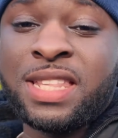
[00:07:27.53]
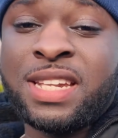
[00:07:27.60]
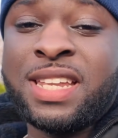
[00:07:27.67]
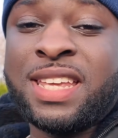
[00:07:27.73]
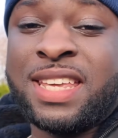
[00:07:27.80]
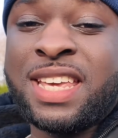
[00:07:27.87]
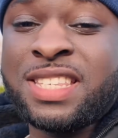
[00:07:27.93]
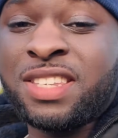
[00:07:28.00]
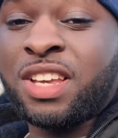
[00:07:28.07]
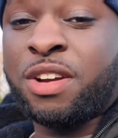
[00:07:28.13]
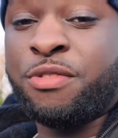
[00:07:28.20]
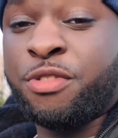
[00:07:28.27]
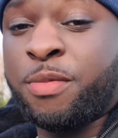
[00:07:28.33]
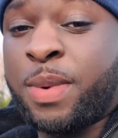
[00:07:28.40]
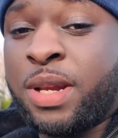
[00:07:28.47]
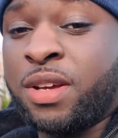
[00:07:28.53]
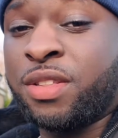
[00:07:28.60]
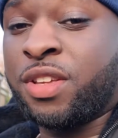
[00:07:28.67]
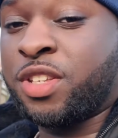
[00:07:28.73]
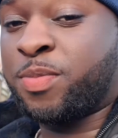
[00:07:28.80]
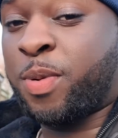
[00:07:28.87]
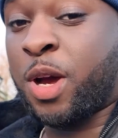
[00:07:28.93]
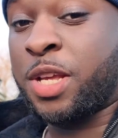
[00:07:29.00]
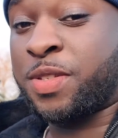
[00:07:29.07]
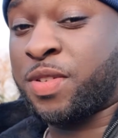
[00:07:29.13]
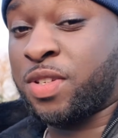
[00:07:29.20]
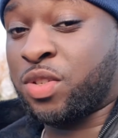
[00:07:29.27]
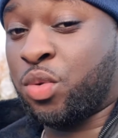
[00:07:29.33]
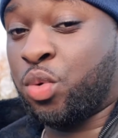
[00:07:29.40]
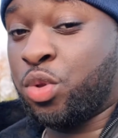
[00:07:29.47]
the leak isn't coming from any of those pipes
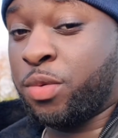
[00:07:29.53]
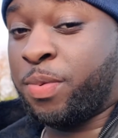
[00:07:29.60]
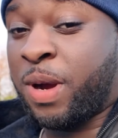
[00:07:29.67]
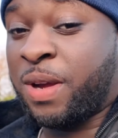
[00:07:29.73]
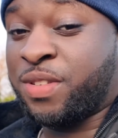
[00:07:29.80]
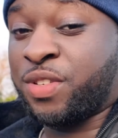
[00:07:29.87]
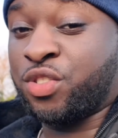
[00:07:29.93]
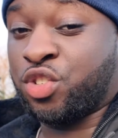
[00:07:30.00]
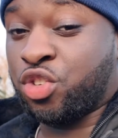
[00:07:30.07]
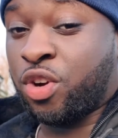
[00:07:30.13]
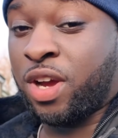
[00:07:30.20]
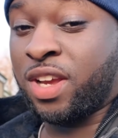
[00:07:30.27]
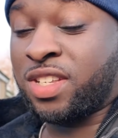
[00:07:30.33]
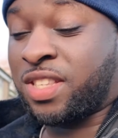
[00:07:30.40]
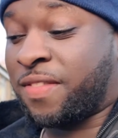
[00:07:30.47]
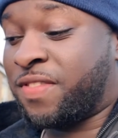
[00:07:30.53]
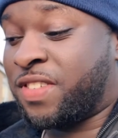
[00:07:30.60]
because all the pipes are dry because I've